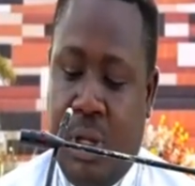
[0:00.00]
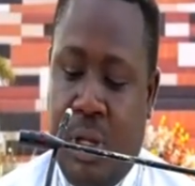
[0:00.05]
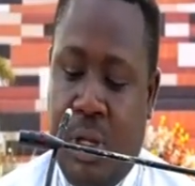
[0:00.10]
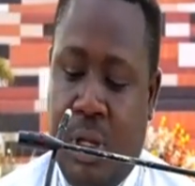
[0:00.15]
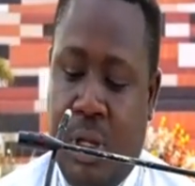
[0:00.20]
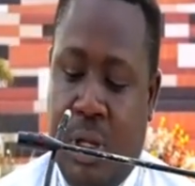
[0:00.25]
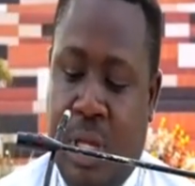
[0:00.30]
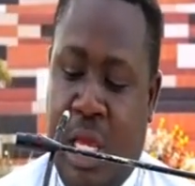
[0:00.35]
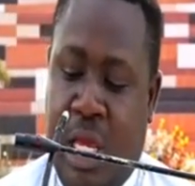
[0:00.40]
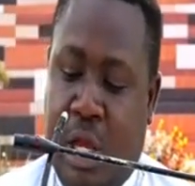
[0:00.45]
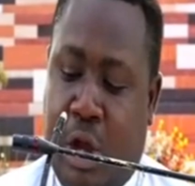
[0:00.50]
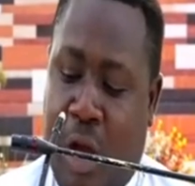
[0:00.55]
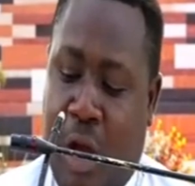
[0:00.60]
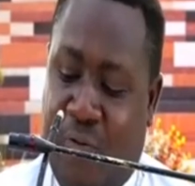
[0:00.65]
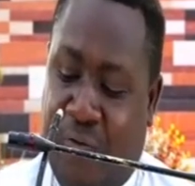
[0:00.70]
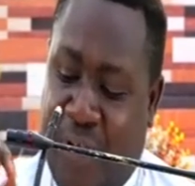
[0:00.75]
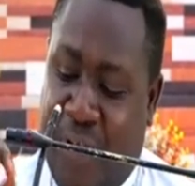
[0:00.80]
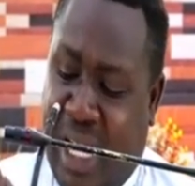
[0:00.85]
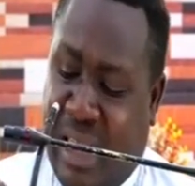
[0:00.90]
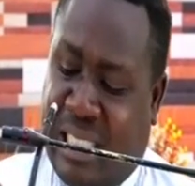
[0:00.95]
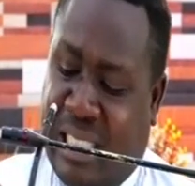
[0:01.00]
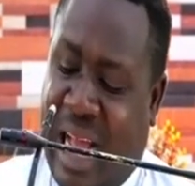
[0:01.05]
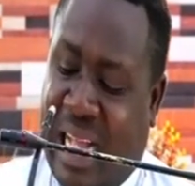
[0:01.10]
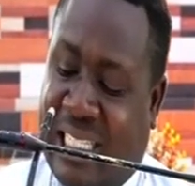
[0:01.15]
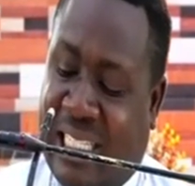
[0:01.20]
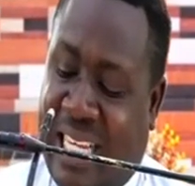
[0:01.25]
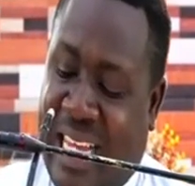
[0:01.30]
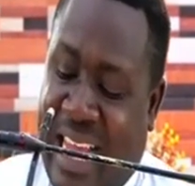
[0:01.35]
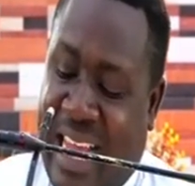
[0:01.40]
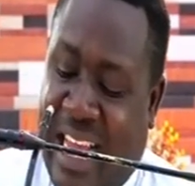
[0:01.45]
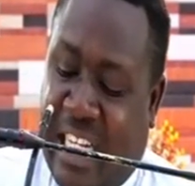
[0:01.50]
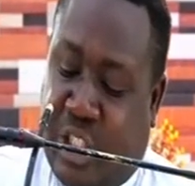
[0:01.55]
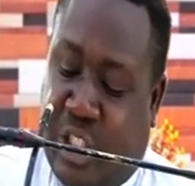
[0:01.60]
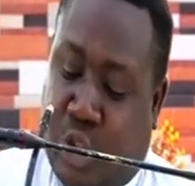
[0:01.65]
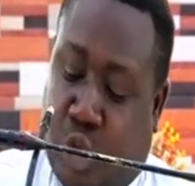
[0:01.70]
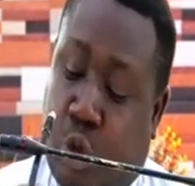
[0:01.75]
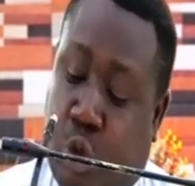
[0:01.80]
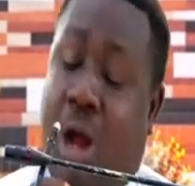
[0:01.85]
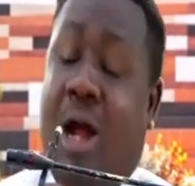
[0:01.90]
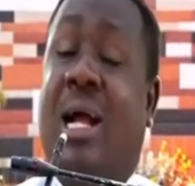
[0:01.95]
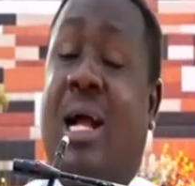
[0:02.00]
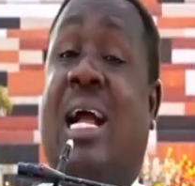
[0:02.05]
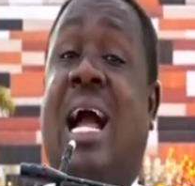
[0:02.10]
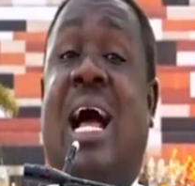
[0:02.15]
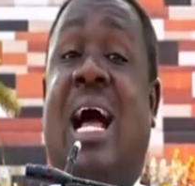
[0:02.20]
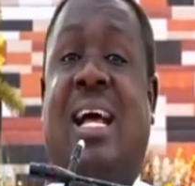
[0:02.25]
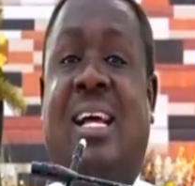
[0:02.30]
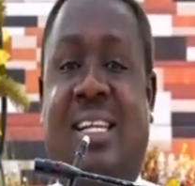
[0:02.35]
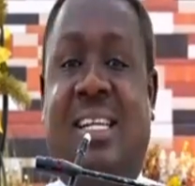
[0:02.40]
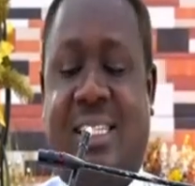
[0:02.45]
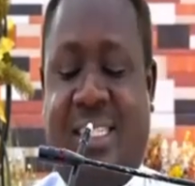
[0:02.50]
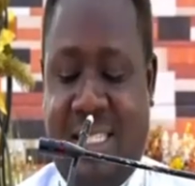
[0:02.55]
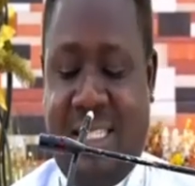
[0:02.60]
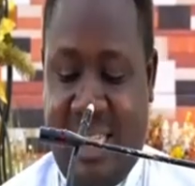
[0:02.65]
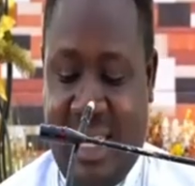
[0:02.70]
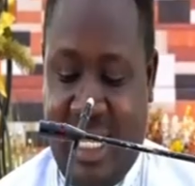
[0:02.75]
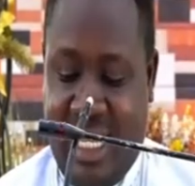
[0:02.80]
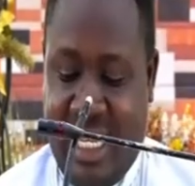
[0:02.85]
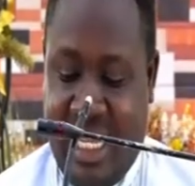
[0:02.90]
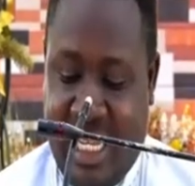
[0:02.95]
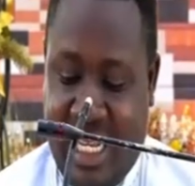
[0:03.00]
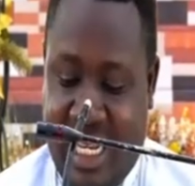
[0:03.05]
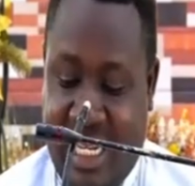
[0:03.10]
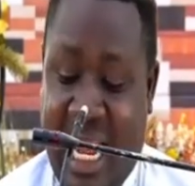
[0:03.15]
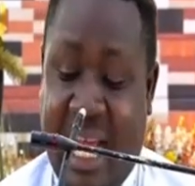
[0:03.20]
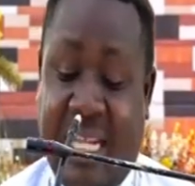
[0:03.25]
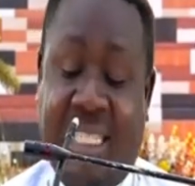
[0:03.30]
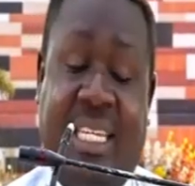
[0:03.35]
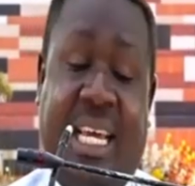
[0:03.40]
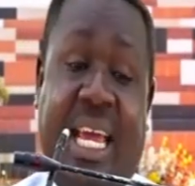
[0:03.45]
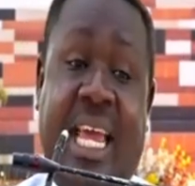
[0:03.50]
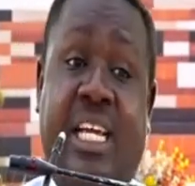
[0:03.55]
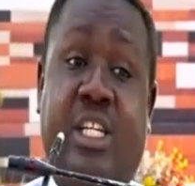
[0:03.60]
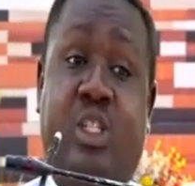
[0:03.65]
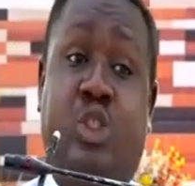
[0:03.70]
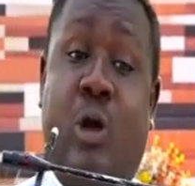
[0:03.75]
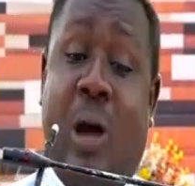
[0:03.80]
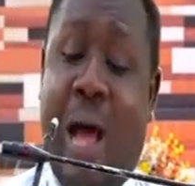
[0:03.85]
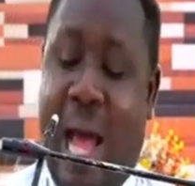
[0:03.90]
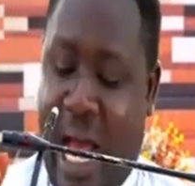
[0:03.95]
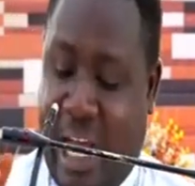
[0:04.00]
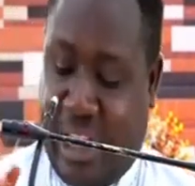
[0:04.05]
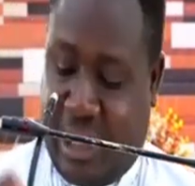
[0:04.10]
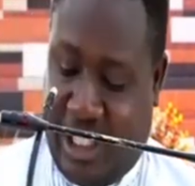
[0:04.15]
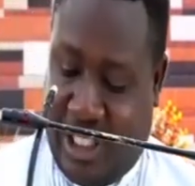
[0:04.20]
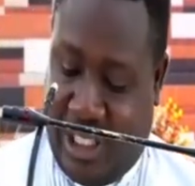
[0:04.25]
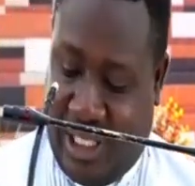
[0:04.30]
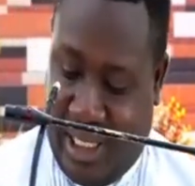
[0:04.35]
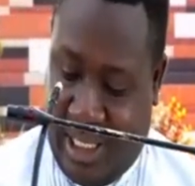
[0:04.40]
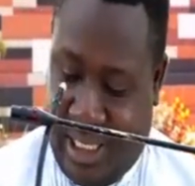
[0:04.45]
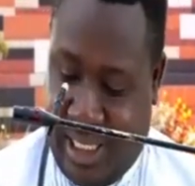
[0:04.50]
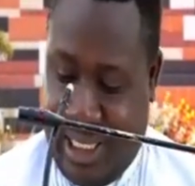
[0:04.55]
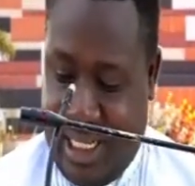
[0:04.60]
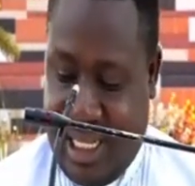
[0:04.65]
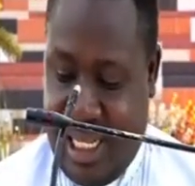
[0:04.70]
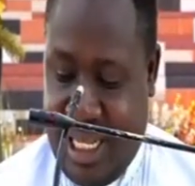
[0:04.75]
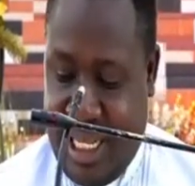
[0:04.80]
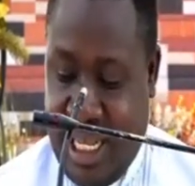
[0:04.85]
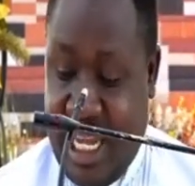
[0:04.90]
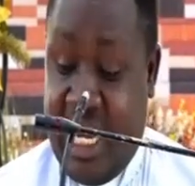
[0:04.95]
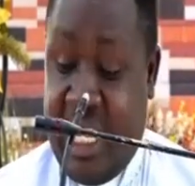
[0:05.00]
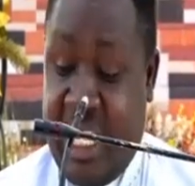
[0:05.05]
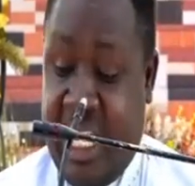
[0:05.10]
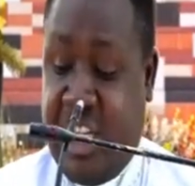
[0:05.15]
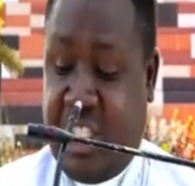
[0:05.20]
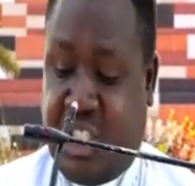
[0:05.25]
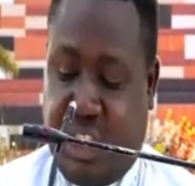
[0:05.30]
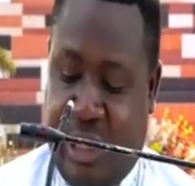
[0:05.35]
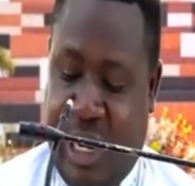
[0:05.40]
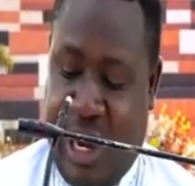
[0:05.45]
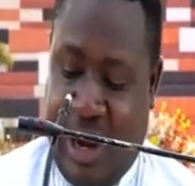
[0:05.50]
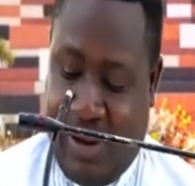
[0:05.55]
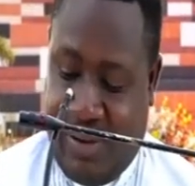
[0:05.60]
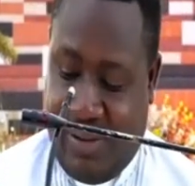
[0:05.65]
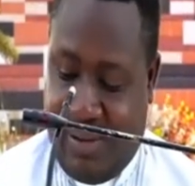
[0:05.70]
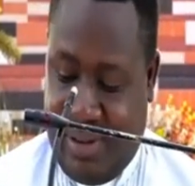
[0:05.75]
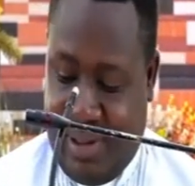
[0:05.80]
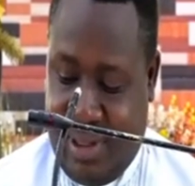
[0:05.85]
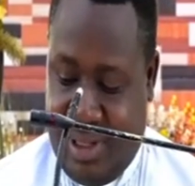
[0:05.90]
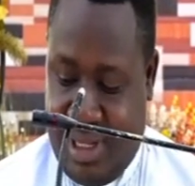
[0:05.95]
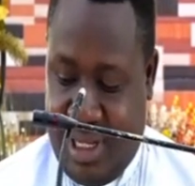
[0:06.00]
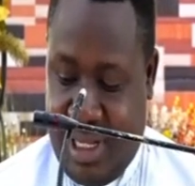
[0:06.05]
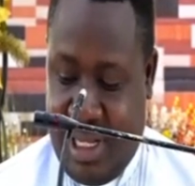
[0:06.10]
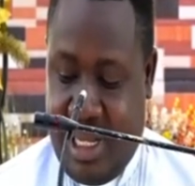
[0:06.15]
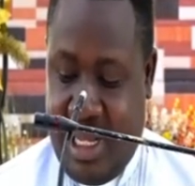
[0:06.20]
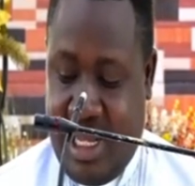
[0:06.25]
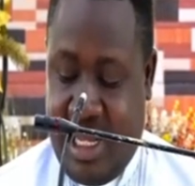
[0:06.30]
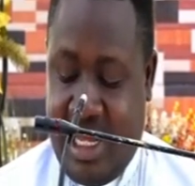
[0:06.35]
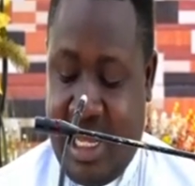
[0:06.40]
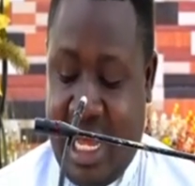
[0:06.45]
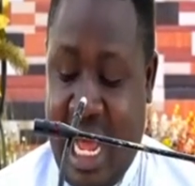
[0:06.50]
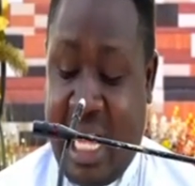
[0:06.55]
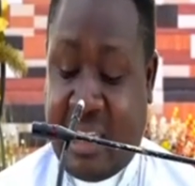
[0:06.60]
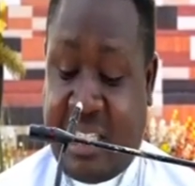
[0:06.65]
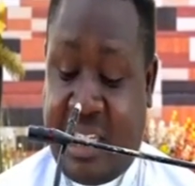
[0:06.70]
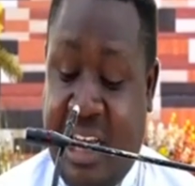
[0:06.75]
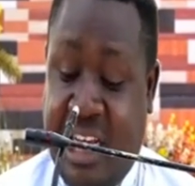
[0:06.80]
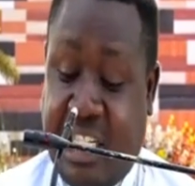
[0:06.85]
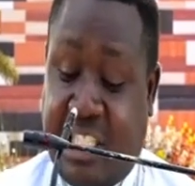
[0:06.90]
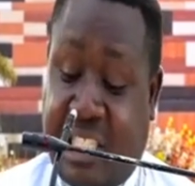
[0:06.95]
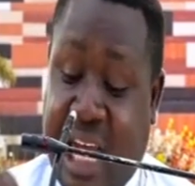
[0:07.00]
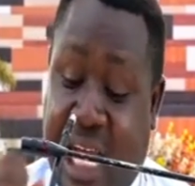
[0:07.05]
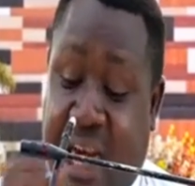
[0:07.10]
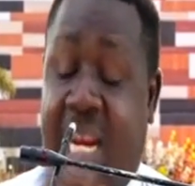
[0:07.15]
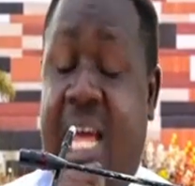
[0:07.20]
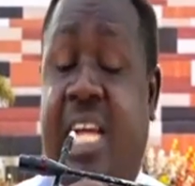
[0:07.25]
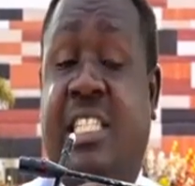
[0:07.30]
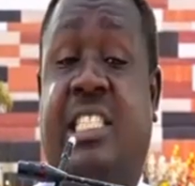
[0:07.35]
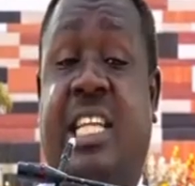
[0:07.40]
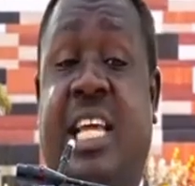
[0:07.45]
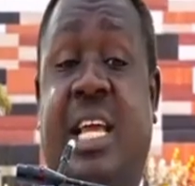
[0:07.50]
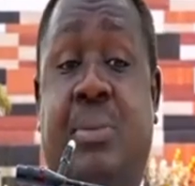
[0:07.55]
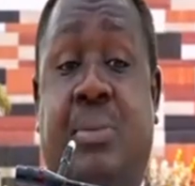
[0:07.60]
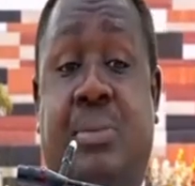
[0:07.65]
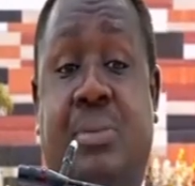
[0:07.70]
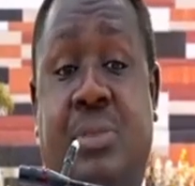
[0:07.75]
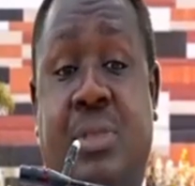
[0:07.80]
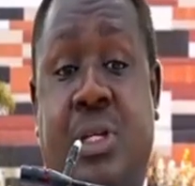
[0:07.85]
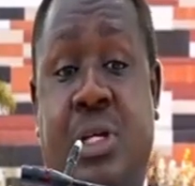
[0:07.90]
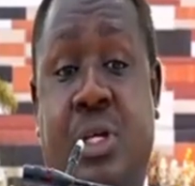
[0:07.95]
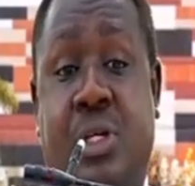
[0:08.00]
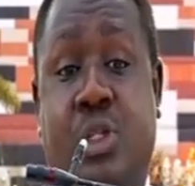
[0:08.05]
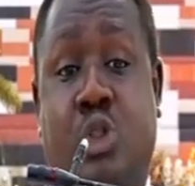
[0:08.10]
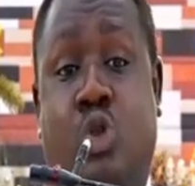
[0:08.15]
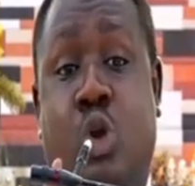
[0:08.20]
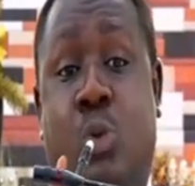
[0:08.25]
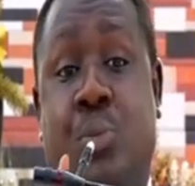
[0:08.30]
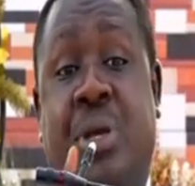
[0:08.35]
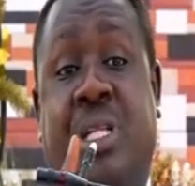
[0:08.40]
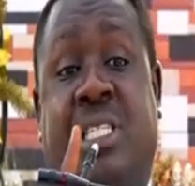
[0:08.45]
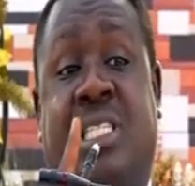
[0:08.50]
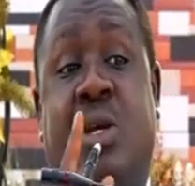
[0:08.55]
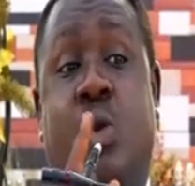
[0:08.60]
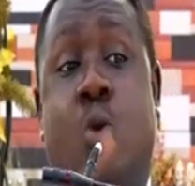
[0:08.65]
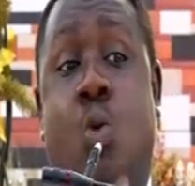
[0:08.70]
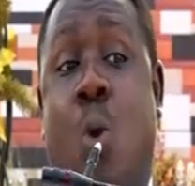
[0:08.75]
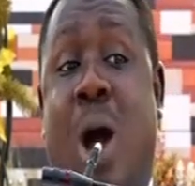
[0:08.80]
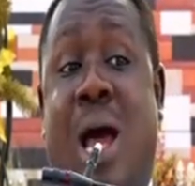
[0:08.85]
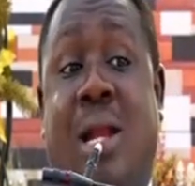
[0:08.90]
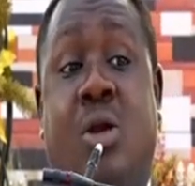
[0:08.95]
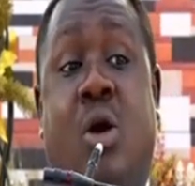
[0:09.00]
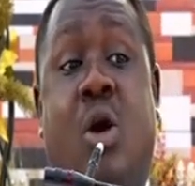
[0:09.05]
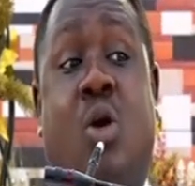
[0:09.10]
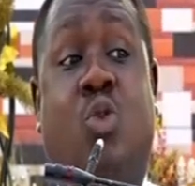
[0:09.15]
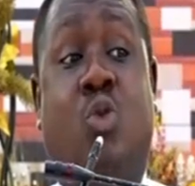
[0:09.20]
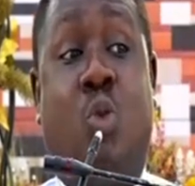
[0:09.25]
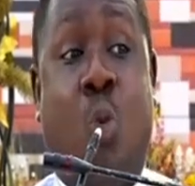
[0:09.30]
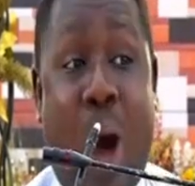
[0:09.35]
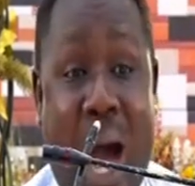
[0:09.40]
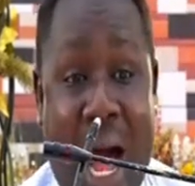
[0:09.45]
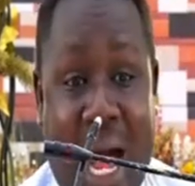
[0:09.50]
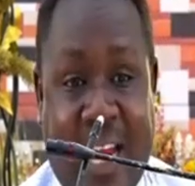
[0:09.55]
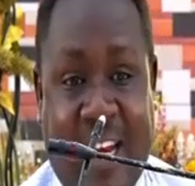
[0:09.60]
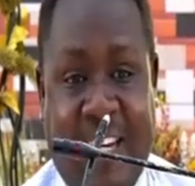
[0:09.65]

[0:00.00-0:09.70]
He convinced that he is stronger than King Joash in Israel as he challenged him to meet him one-on-one